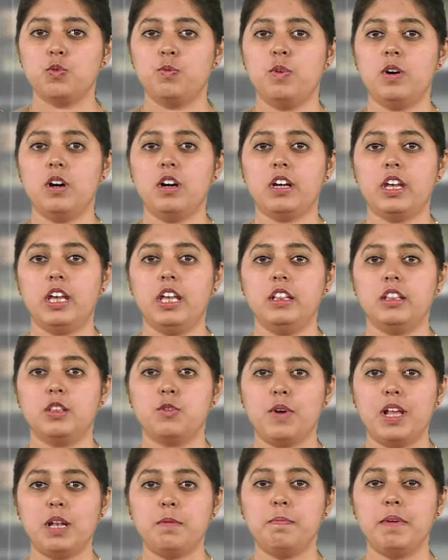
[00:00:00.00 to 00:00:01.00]
work in
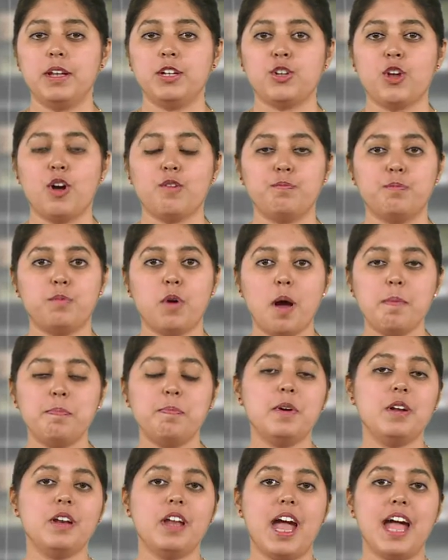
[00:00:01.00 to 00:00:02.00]
development of
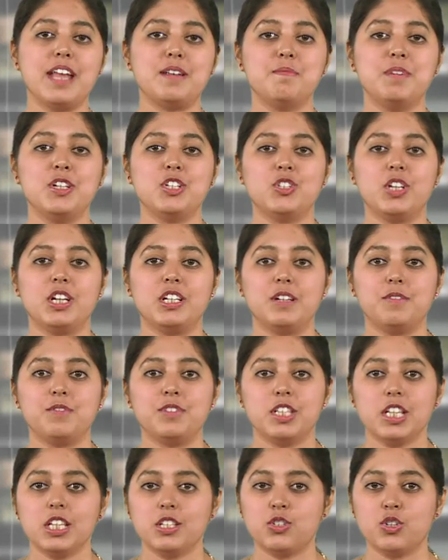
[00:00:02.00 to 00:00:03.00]
proper administrative
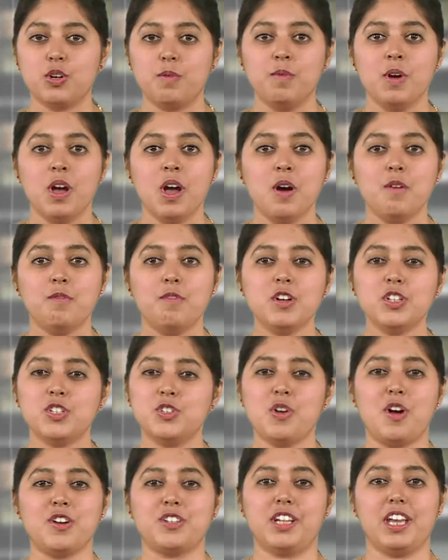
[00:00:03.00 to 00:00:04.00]
system was
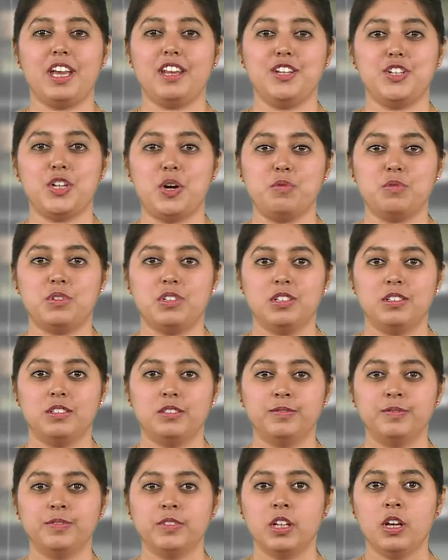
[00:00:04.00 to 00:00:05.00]
not carried out.
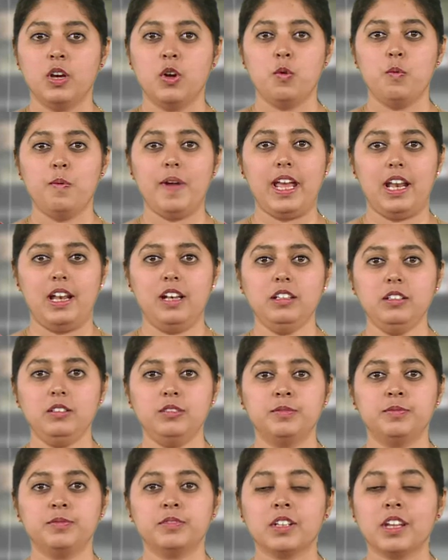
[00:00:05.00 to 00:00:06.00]
Well,
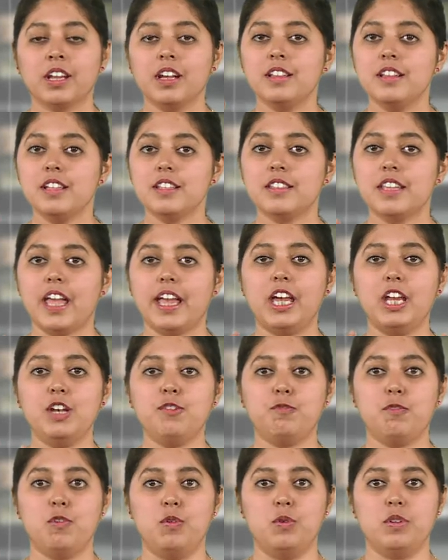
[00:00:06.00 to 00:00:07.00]
the second
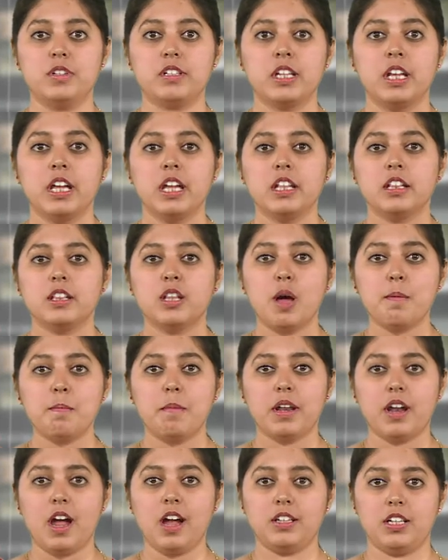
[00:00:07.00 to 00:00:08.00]
force, the
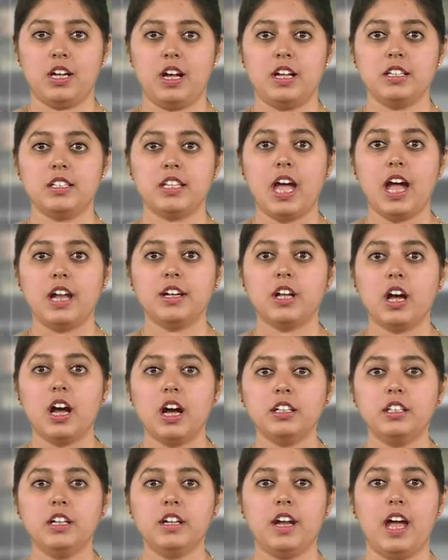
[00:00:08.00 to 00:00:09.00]
Marathas and
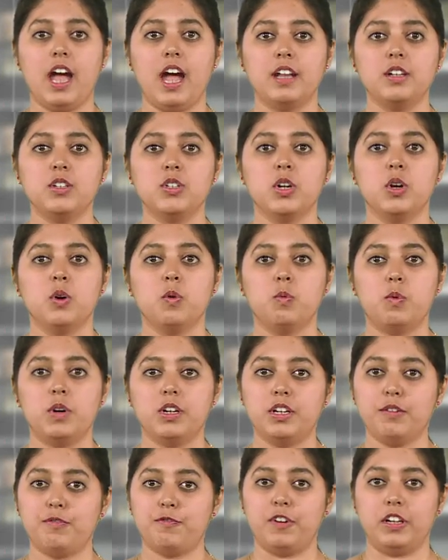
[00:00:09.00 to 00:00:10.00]
other hand were
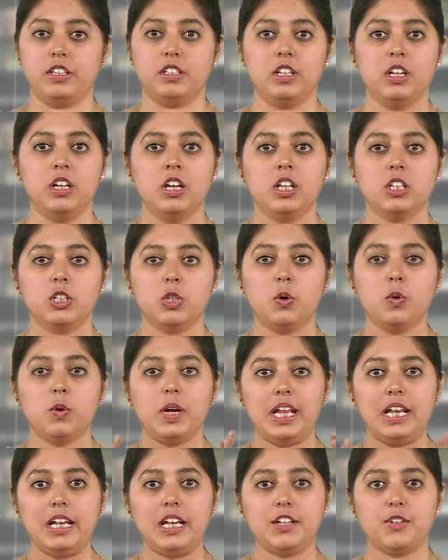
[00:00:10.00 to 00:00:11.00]
different. Though
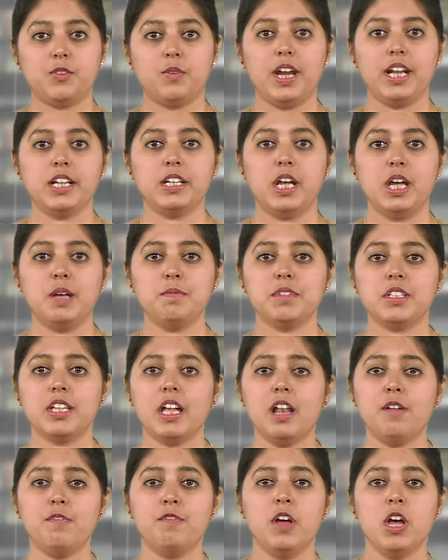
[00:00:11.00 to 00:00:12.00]
illiterate
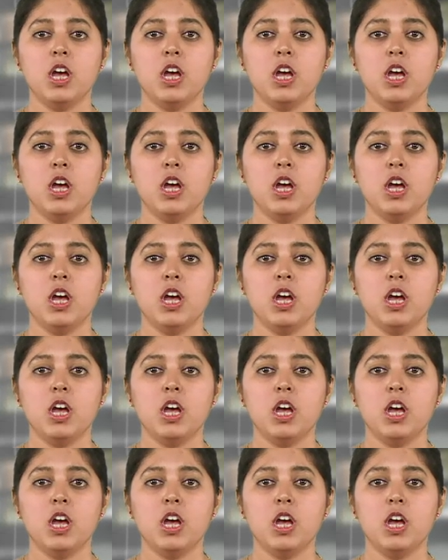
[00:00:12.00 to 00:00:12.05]
himself,